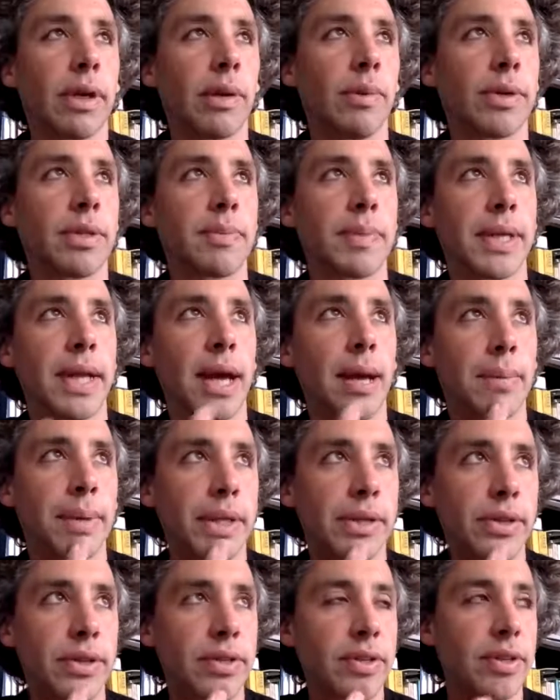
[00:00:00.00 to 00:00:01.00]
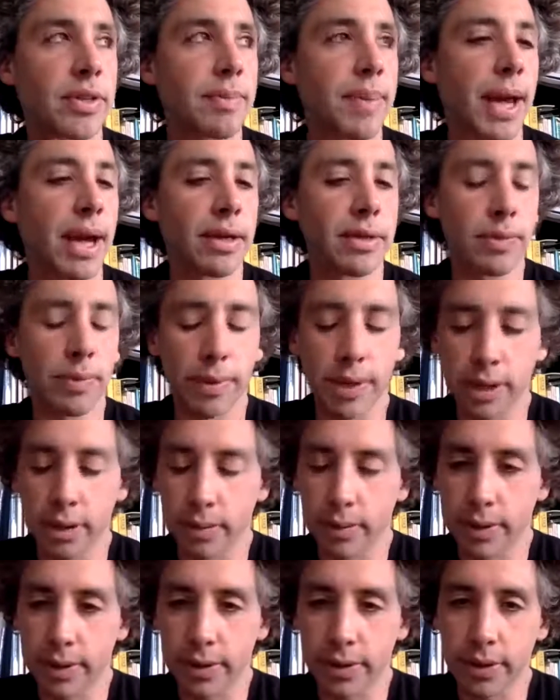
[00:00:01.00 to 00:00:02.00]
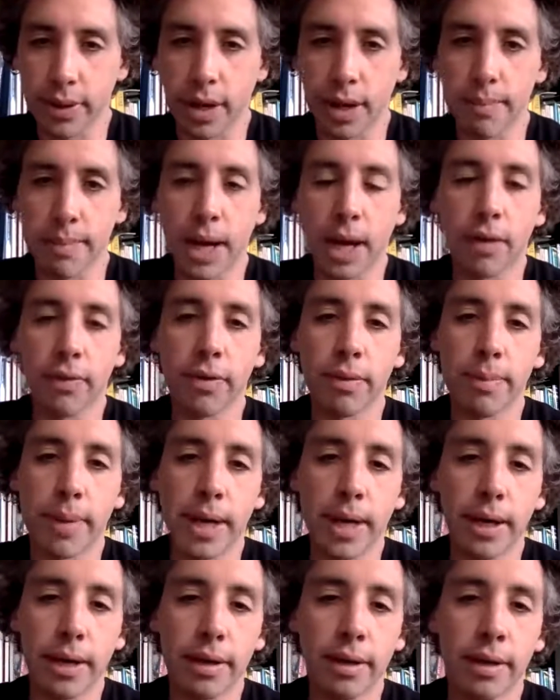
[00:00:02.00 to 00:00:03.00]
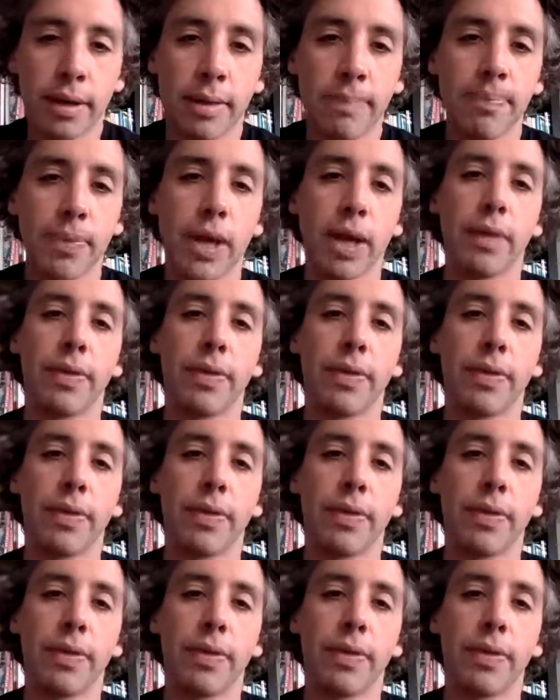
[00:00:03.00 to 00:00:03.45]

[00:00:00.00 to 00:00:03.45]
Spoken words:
if you look at what's been happening just this past week with Alphabet,